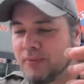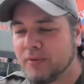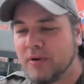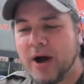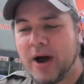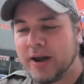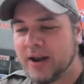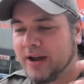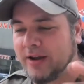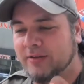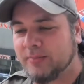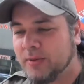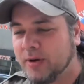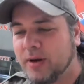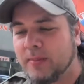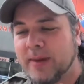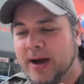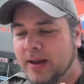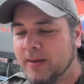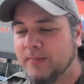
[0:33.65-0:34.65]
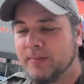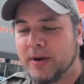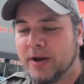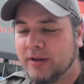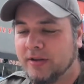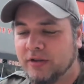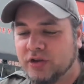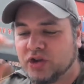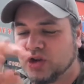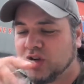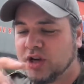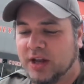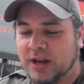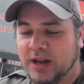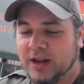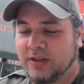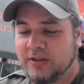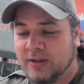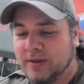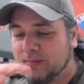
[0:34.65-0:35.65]
products, put them on buns,
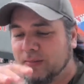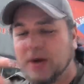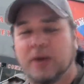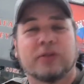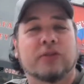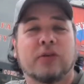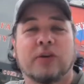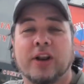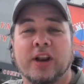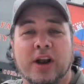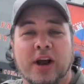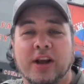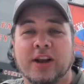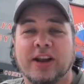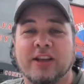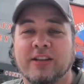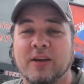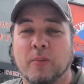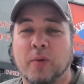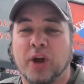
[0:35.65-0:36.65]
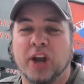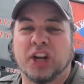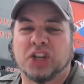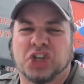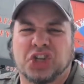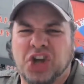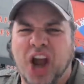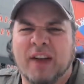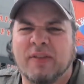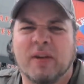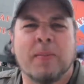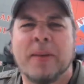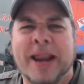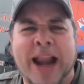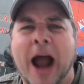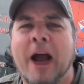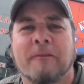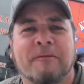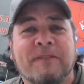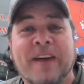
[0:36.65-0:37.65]
chilies, and mustard and onions, and we're going to shove them
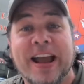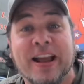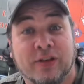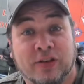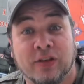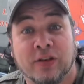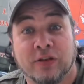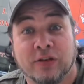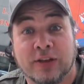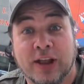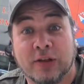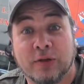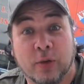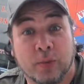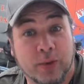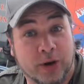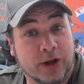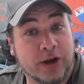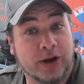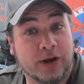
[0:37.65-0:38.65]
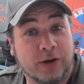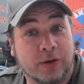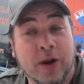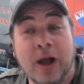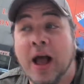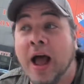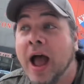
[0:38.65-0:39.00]
in our faces. That's what we're going to do.